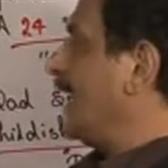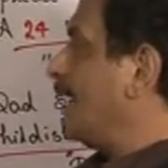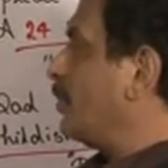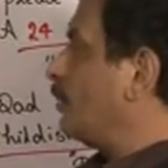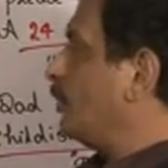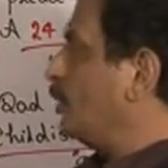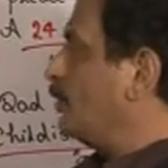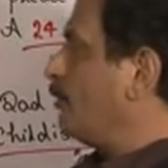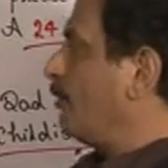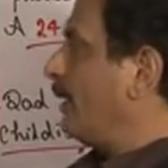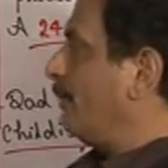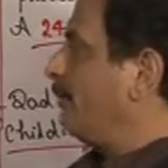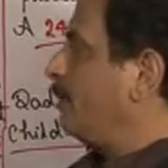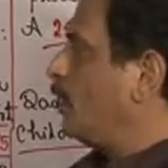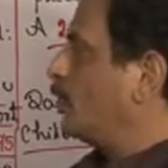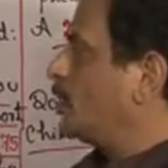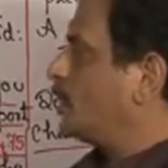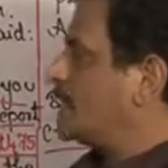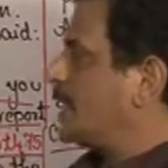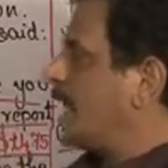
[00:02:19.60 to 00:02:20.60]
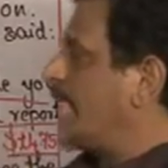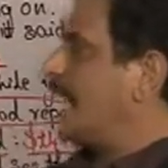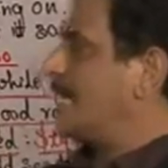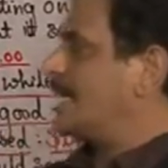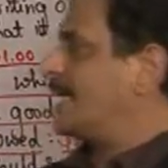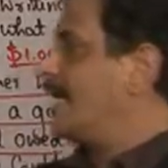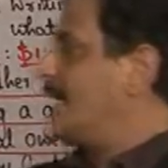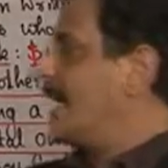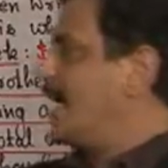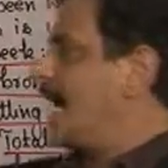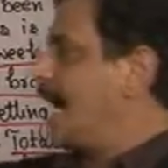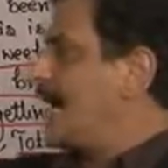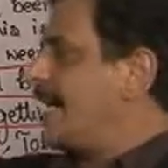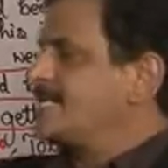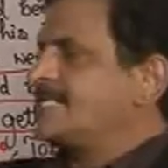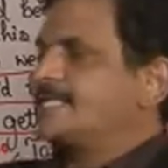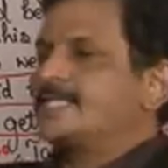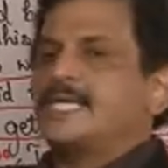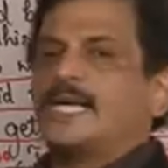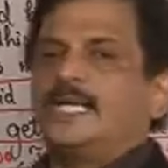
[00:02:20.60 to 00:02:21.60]
a good report card,
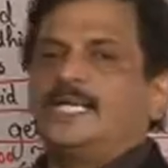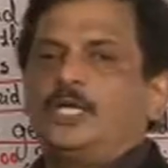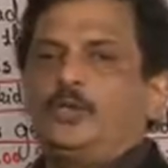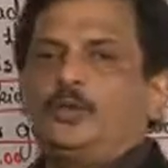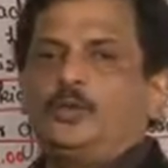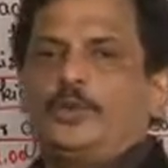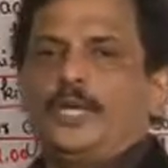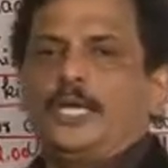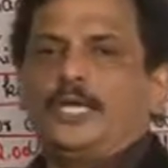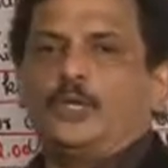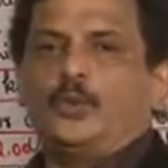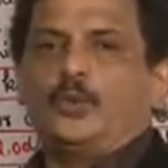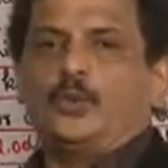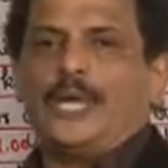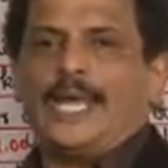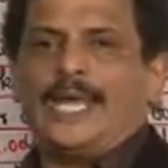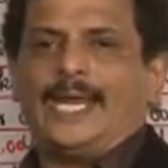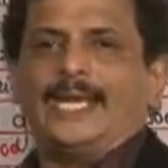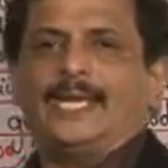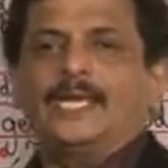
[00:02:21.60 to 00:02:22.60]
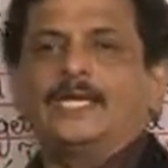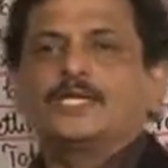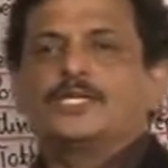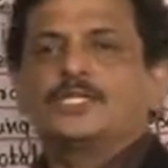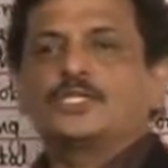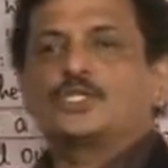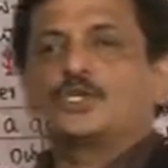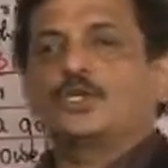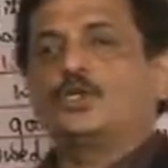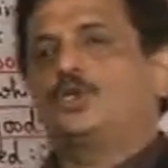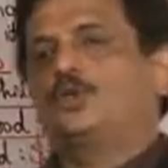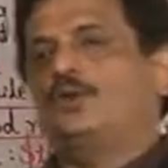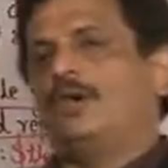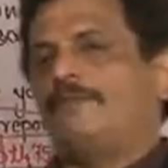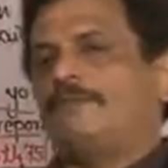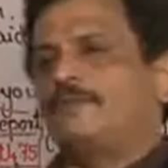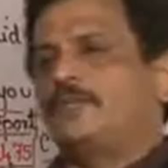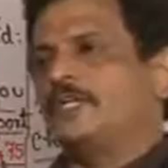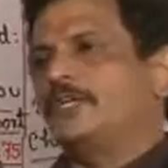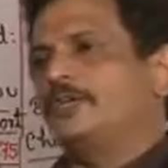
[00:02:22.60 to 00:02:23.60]
I study very well, so you
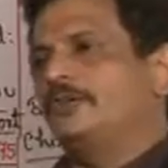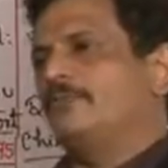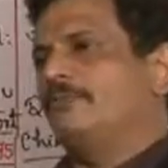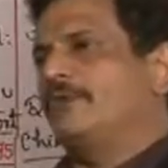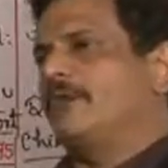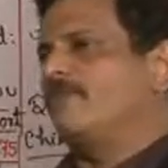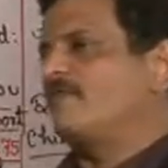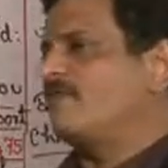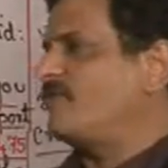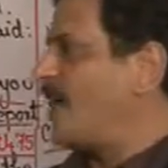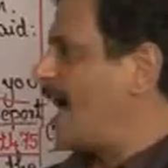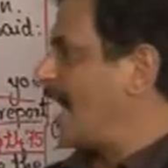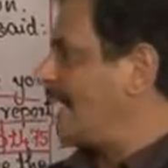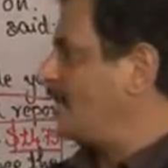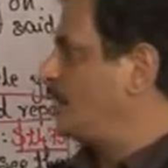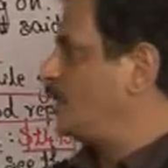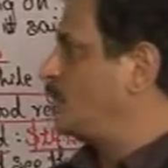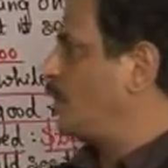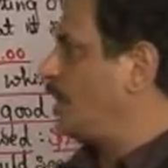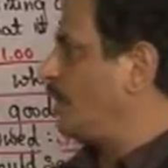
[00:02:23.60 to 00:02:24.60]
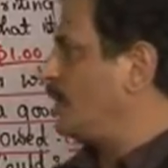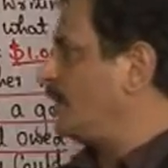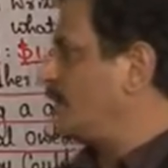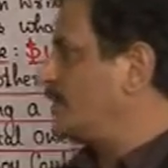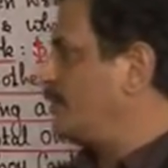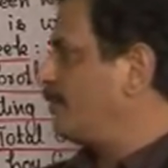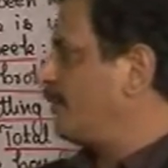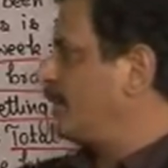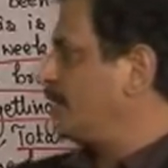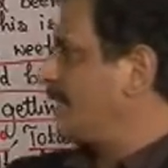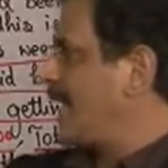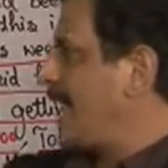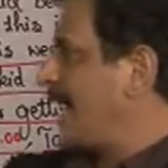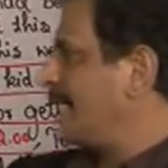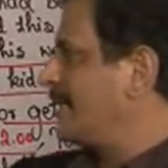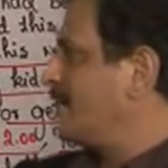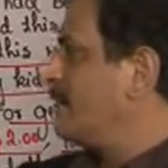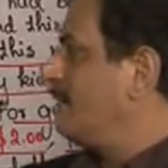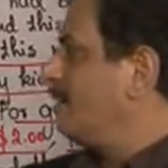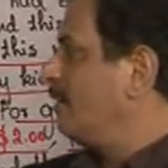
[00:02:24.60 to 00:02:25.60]
have to give me $5 for
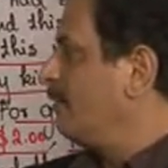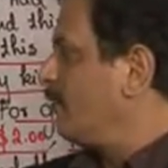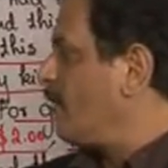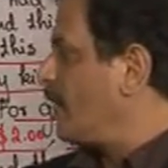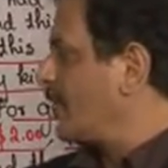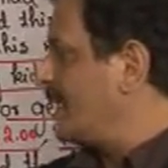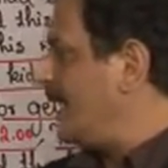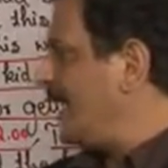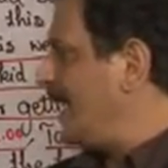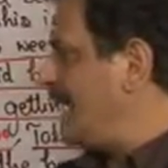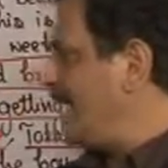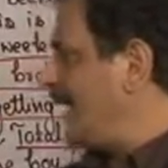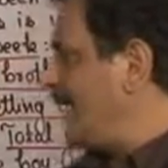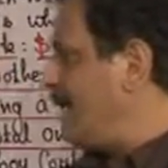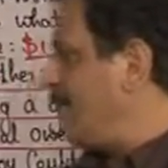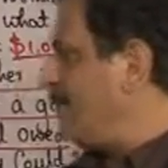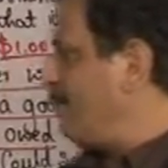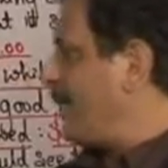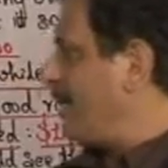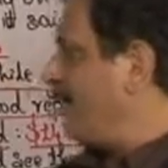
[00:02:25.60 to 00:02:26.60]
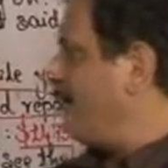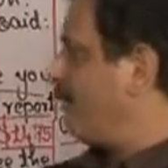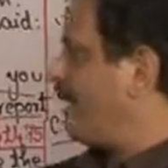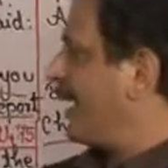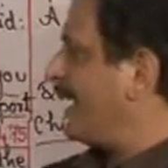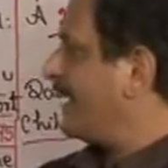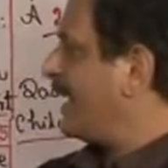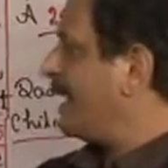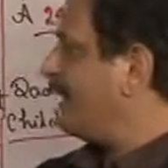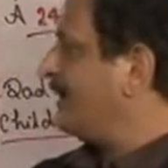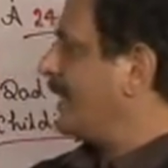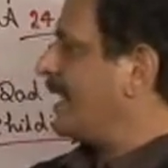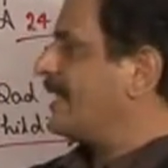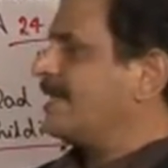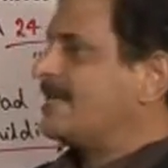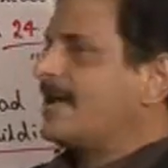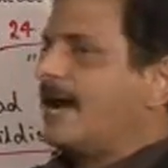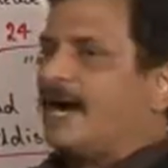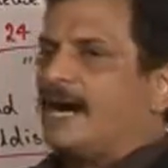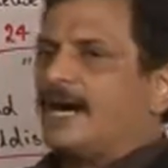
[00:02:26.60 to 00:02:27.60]
that. For cleaning up and racking the
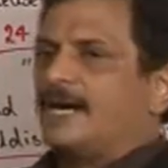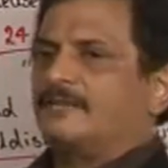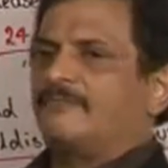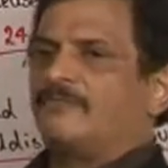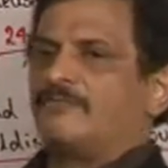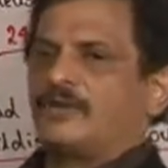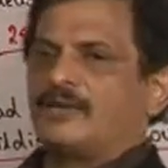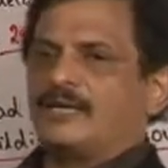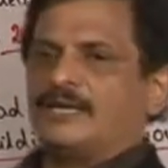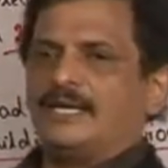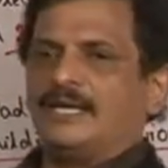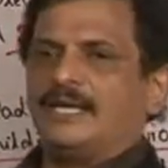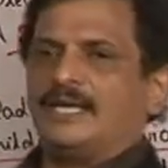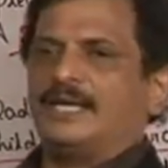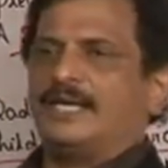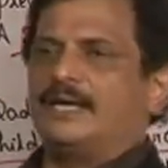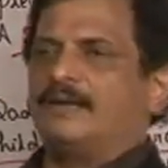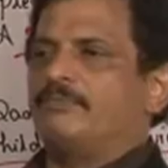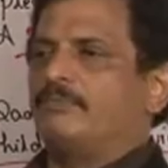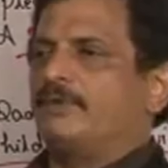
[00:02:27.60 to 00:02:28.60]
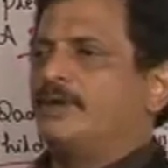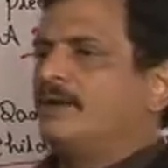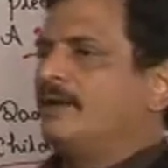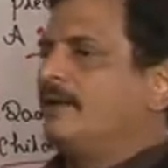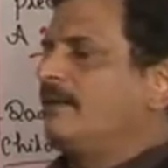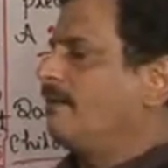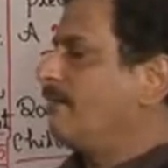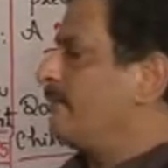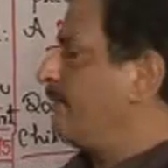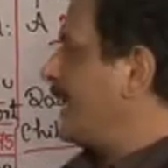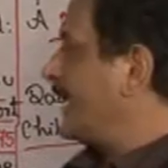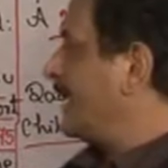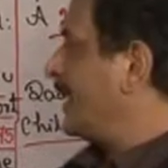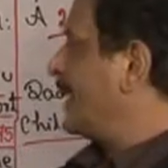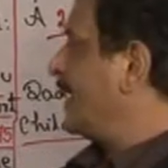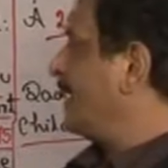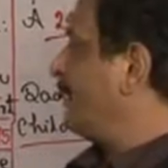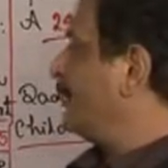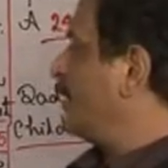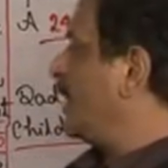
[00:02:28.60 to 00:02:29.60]
yard,
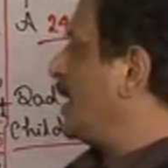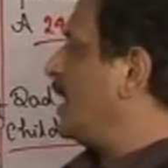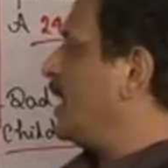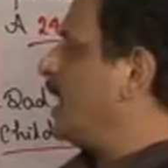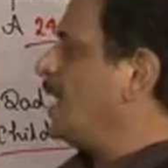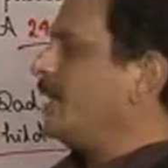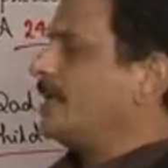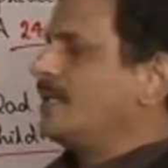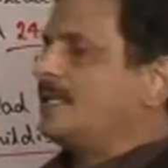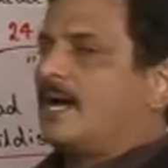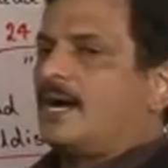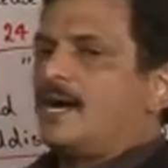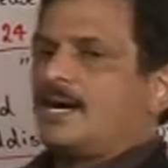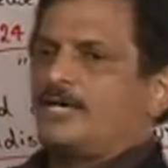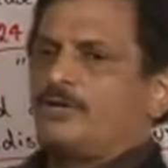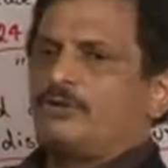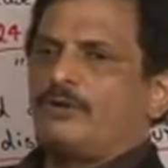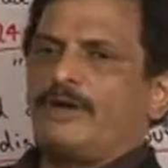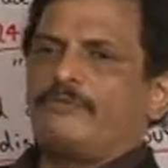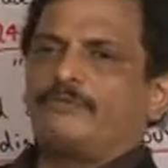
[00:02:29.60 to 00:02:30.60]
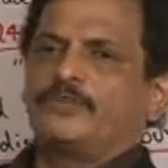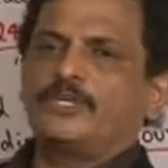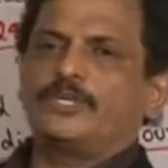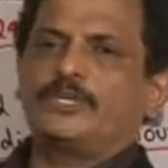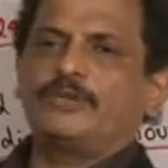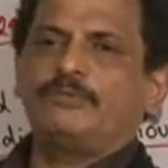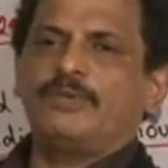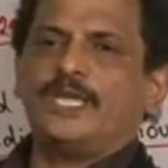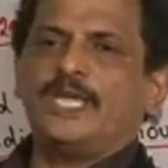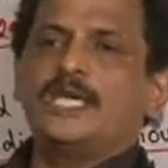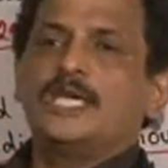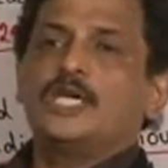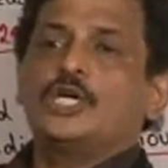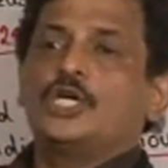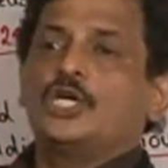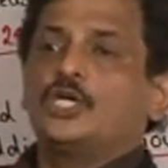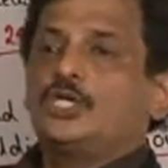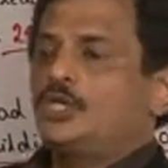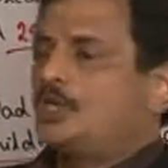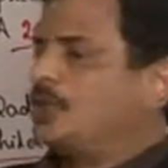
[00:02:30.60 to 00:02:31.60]
you have to give me
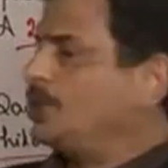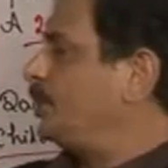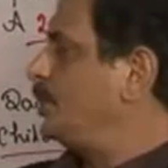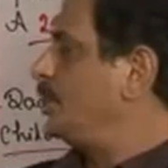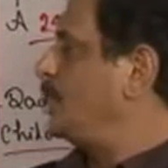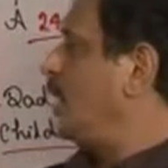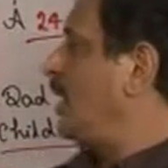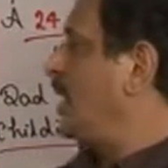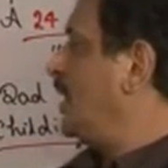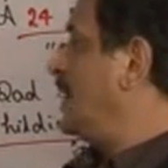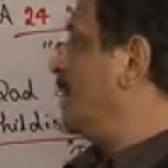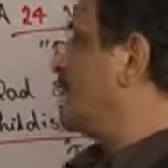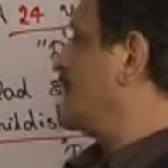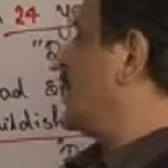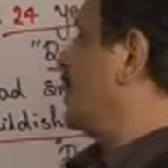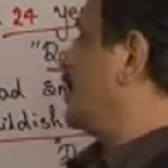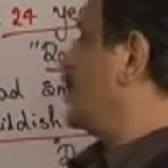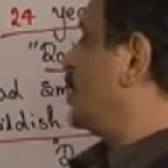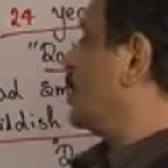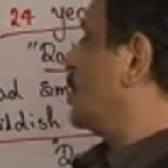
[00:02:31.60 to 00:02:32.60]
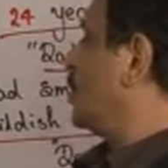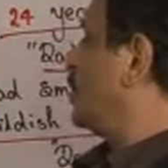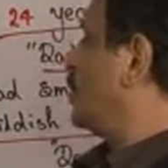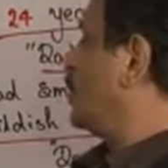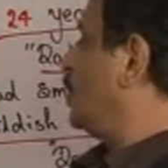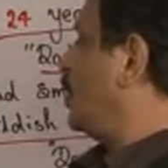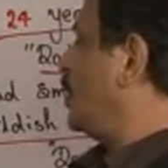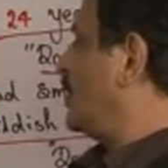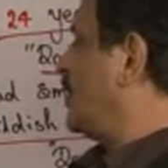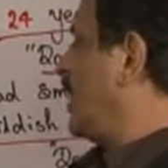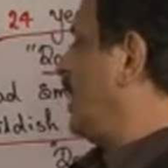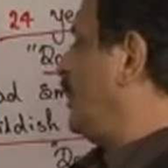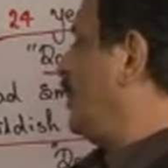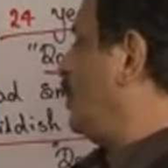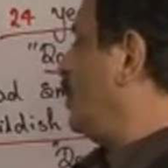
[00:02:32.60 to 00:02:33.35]
$2. So total